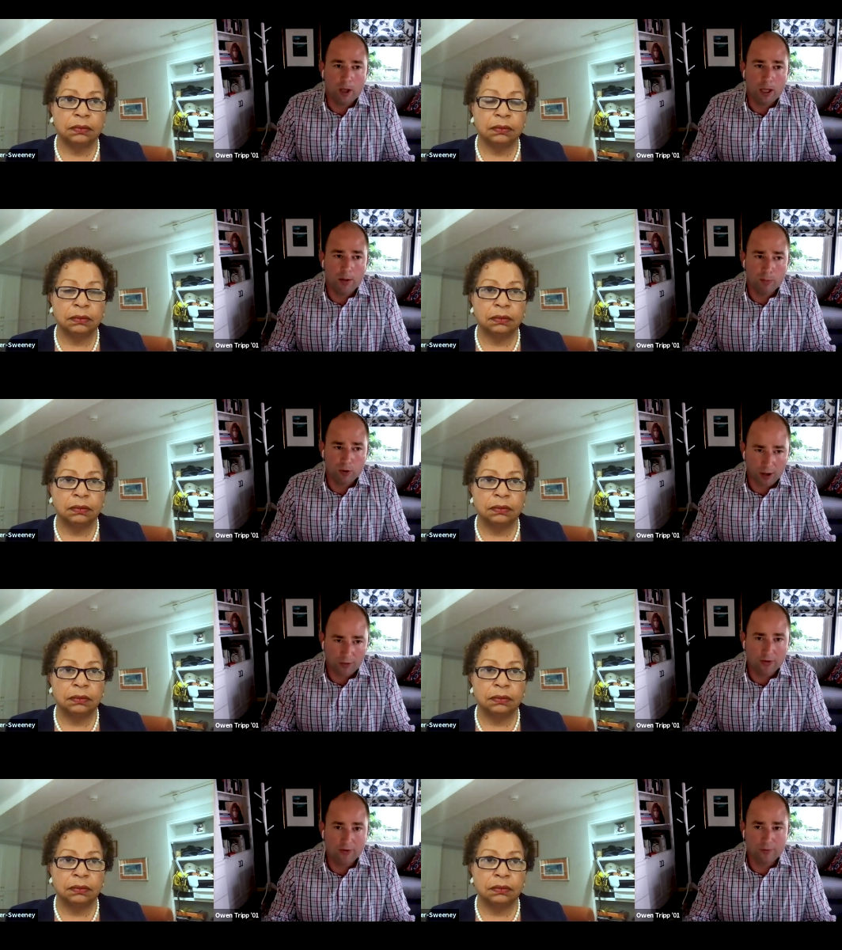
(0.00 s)
Speaker 1: in the
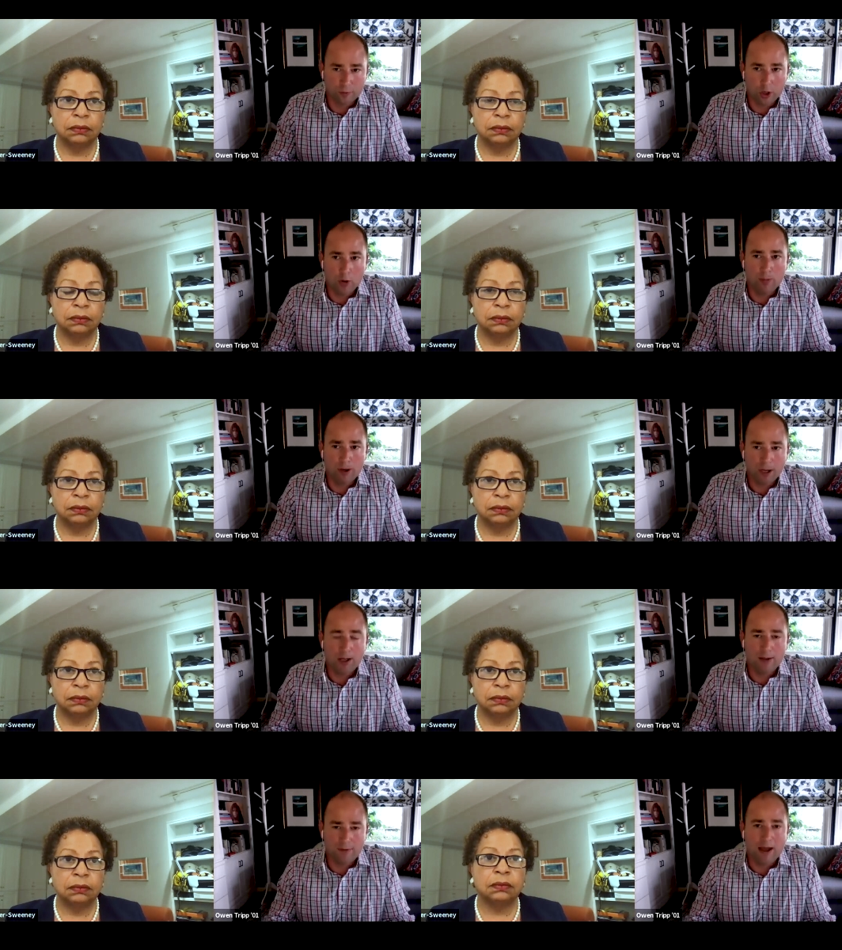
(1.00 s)
process of reopening,
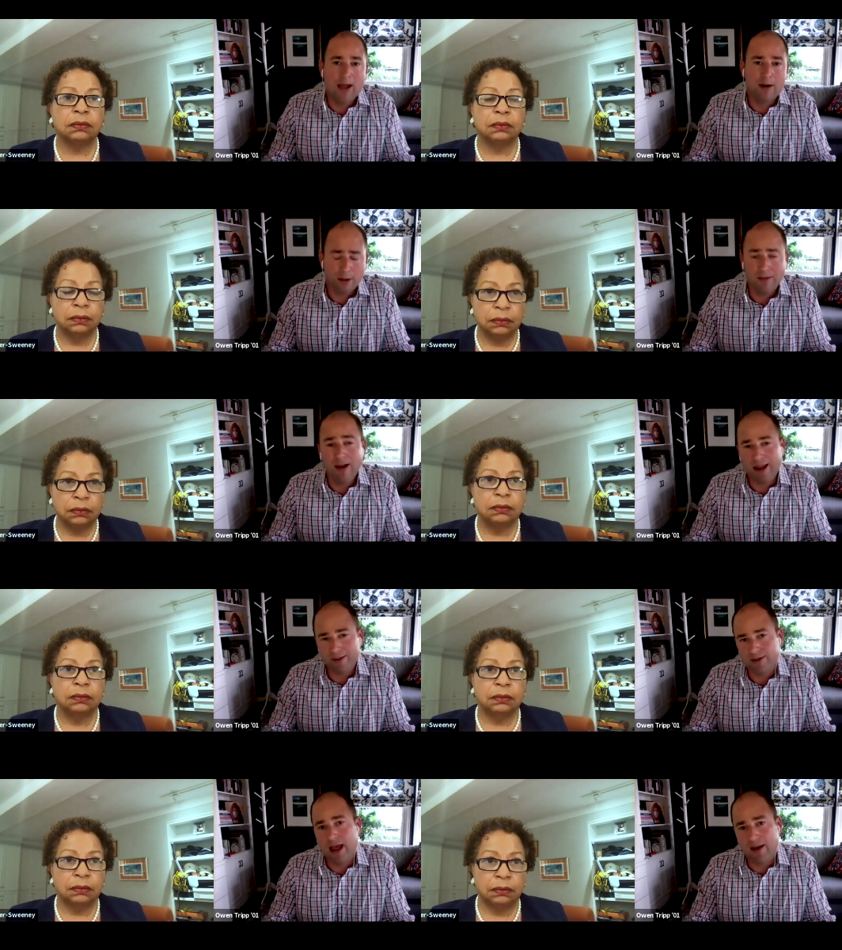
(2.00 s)
and they've had they've had
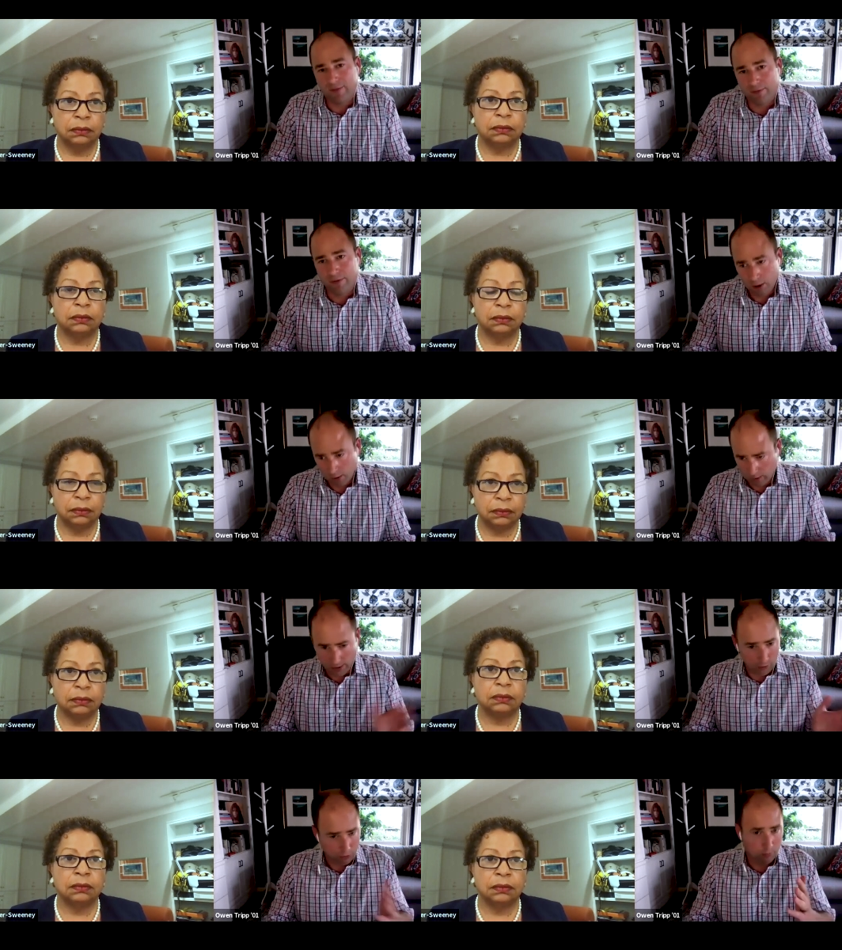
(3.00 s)
staff
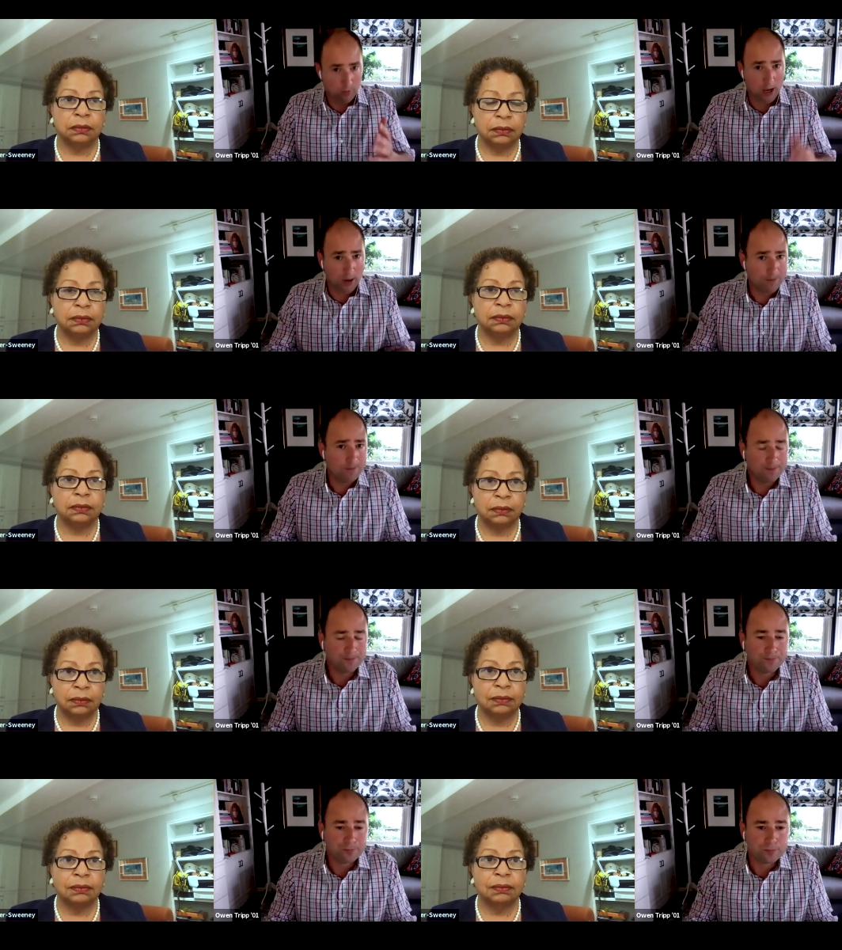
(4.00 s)
there throughout.
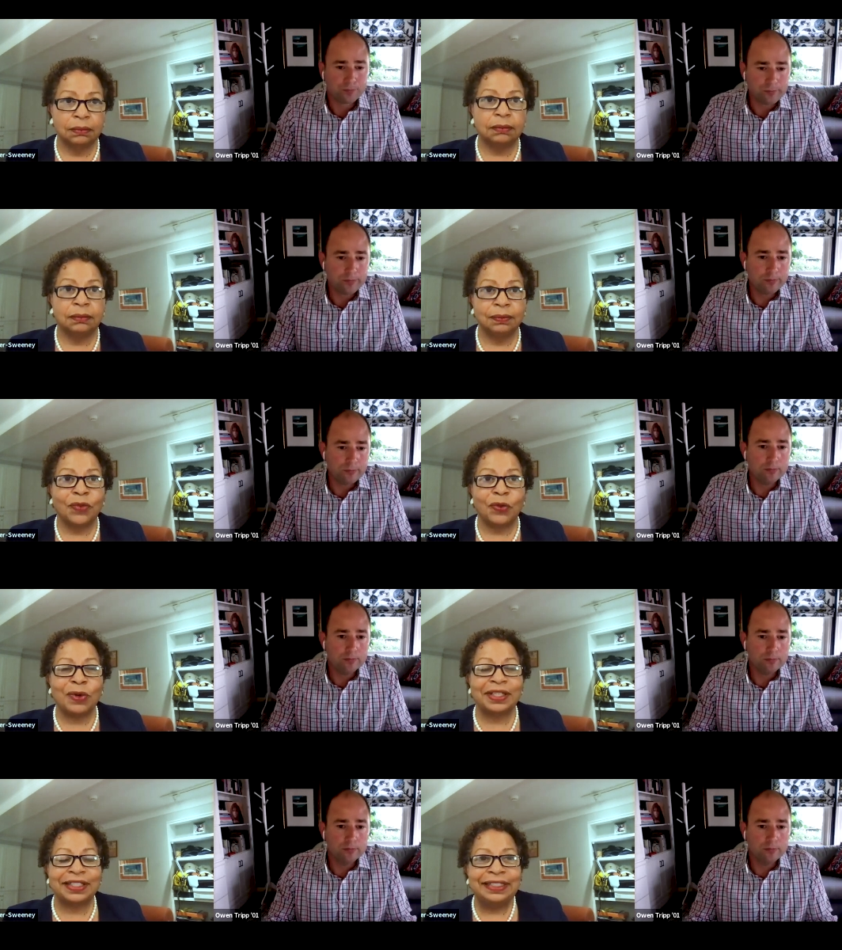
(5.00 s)

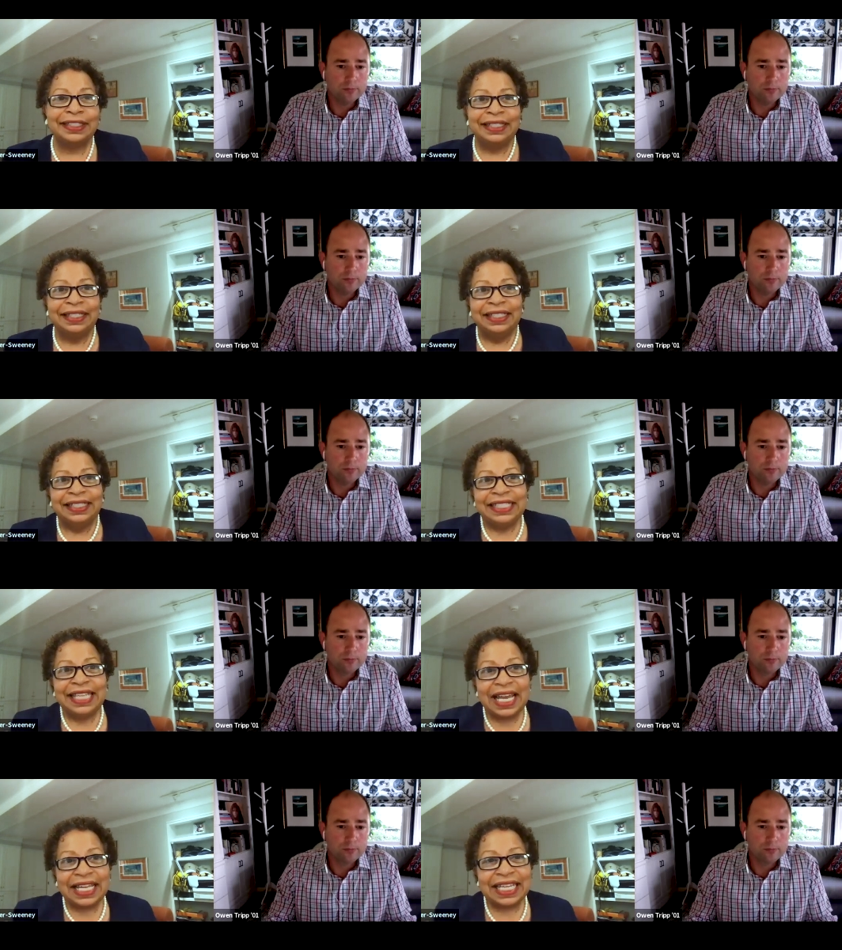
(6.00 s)
Speaker 2: Right.
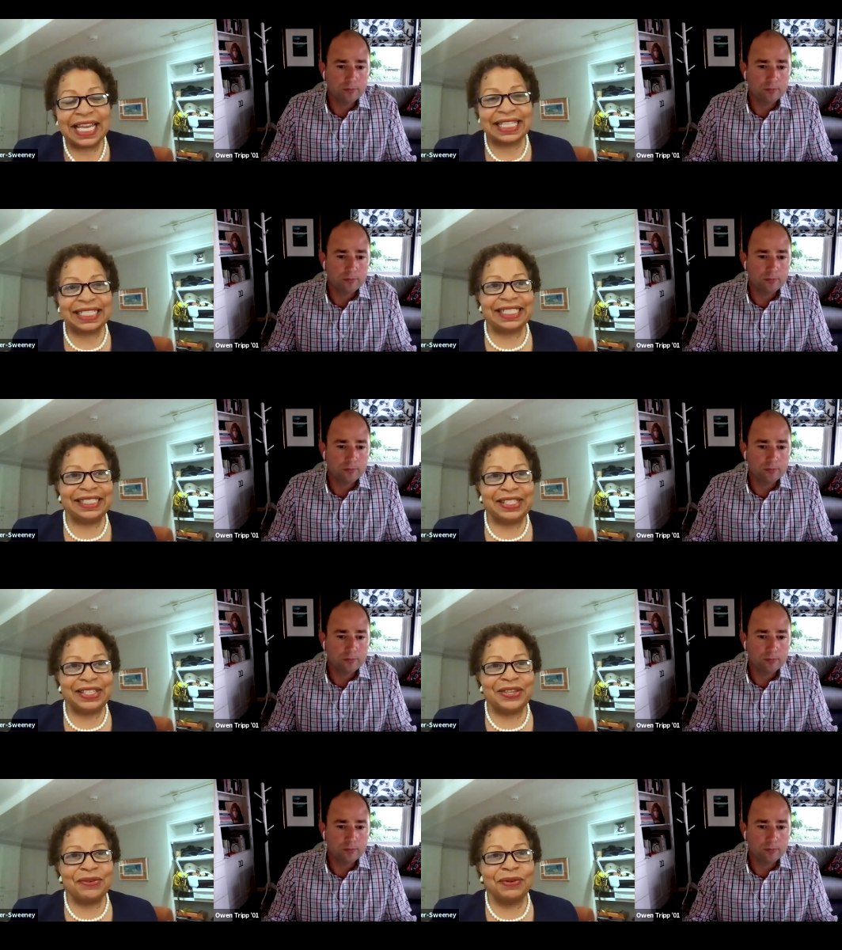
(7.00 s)
Yeah, it,
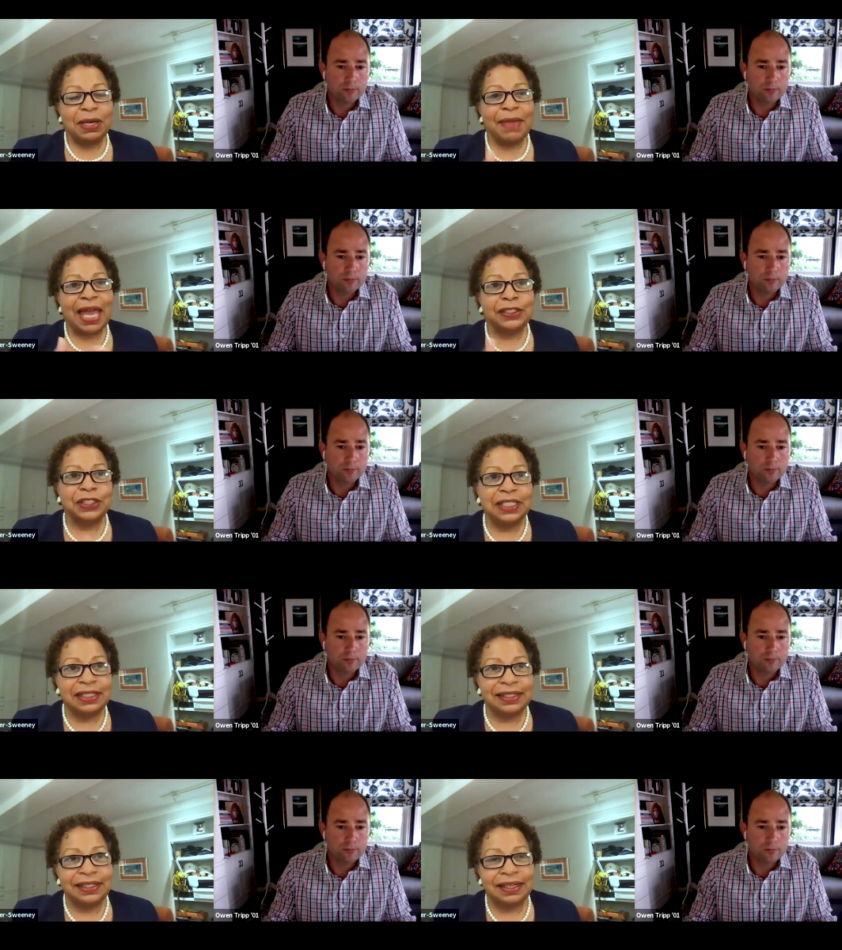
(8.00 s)
you can imagine
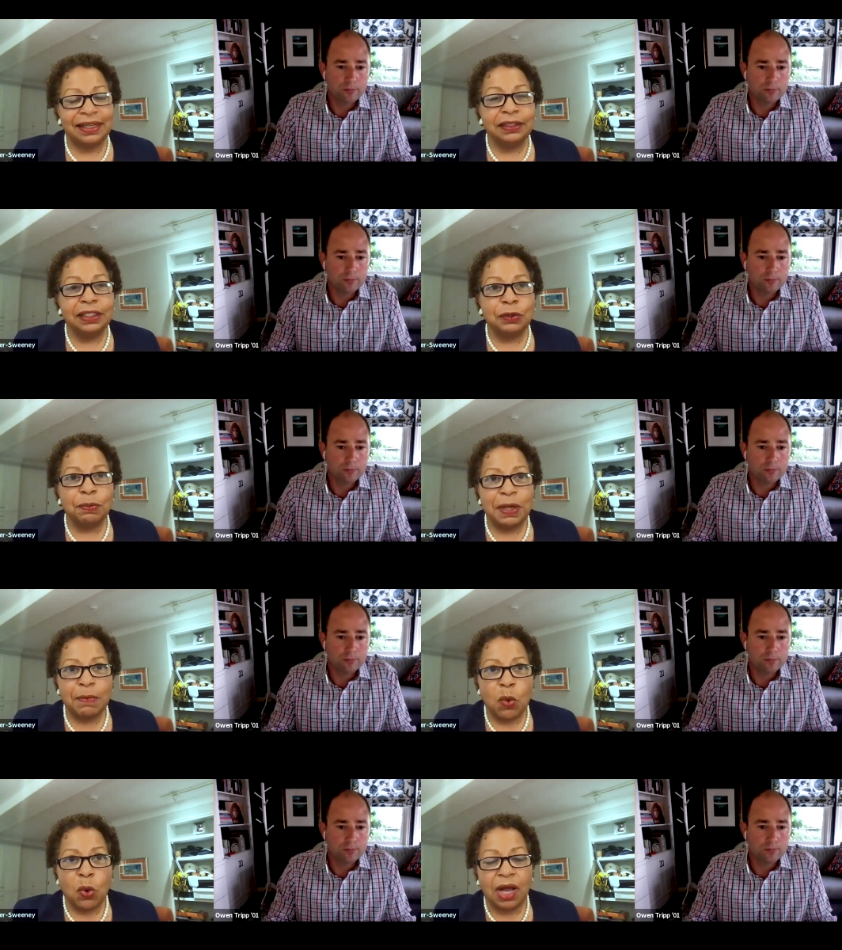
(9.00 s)
it's a little
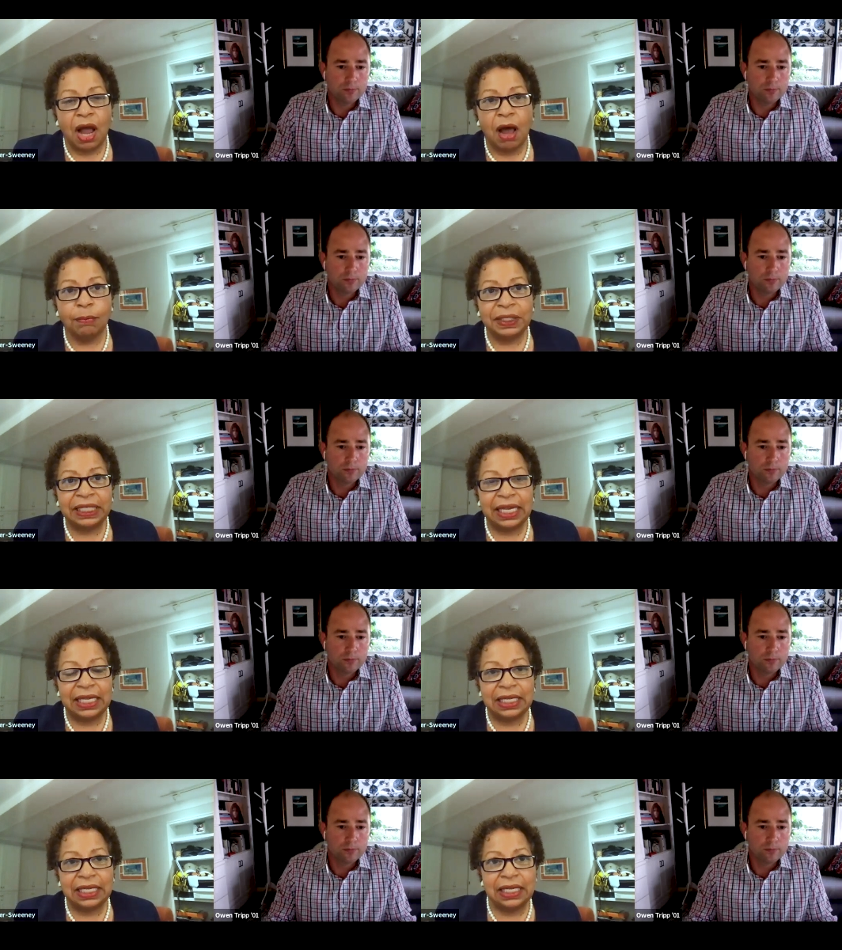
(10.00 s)
bit more
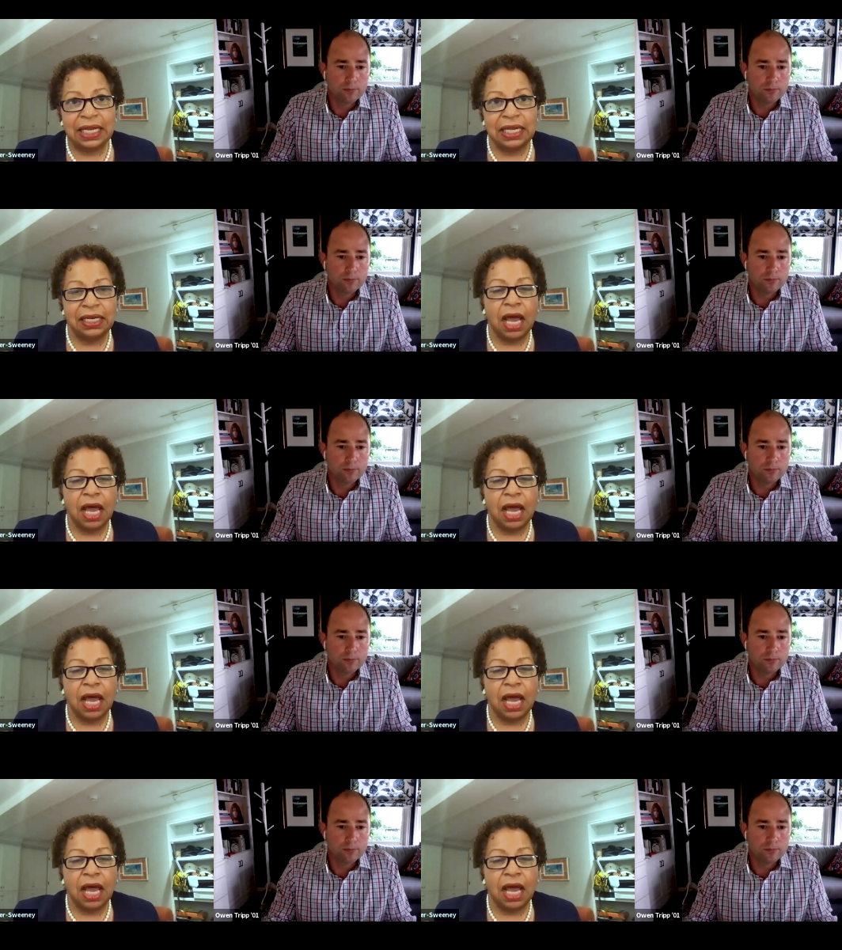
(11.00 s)
complicated in